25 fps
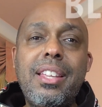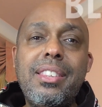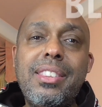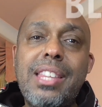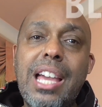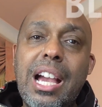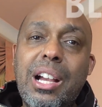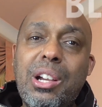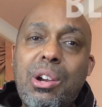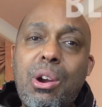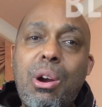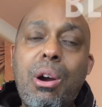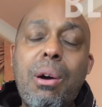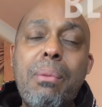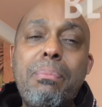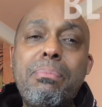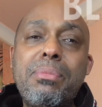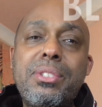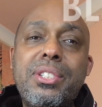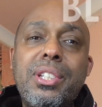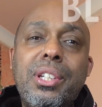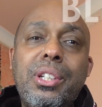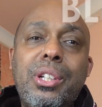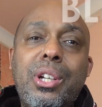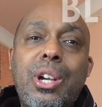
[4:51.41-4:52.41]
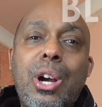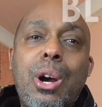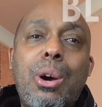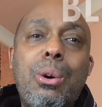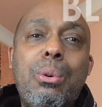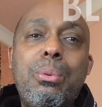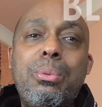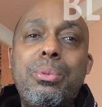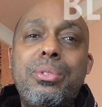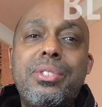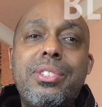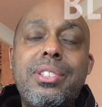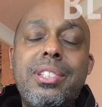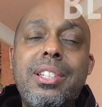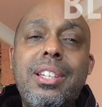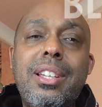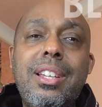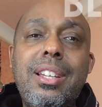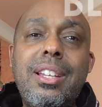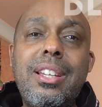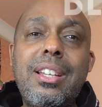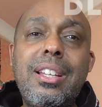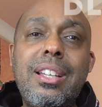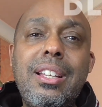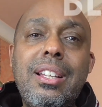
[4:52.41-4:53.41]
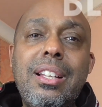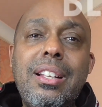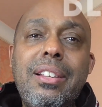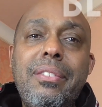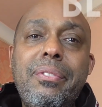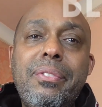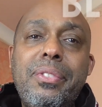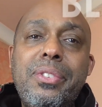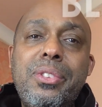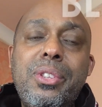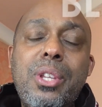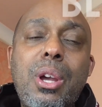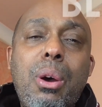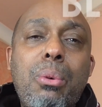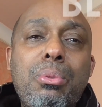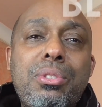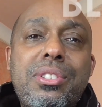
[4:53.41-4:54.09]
that comes and goes. No